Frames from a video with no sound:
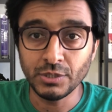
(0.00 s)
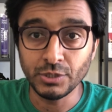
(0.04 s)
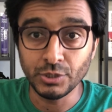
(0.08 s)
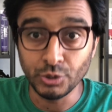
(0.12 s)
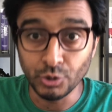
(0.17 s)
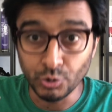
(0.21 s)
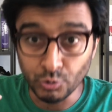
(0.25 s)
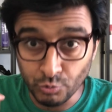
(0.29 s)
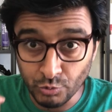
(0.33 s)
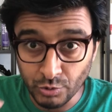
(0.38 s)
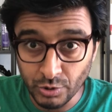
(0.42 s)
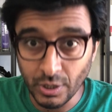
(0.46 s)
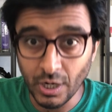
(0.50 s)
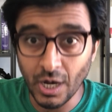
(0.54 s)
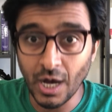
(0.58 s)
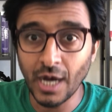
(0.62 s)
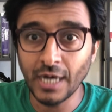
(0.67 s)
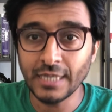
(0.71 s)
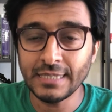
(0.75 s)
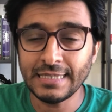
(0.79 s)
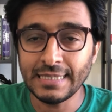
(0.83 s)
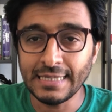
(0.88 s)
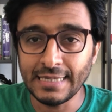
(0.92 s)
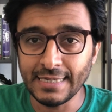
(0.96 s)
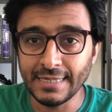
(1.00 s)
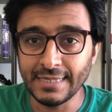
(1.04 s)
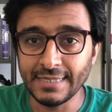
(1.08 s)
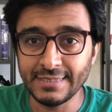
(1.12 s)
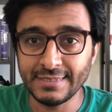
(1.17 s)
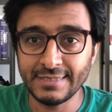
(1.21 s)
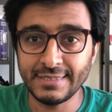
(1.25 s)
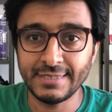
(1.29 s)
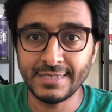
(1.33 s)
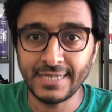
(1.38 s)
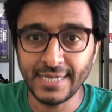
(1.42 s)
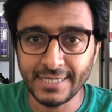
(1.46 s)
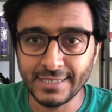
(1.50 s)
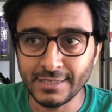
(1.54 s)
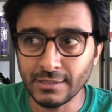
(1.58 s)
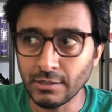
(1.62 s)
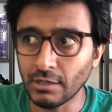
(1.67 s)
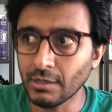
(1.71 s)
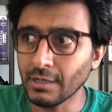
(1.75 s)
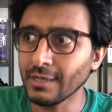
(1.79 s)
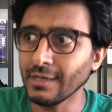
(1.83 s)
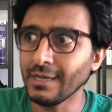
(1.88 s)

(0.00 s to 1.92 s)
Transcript: do not list TikTok.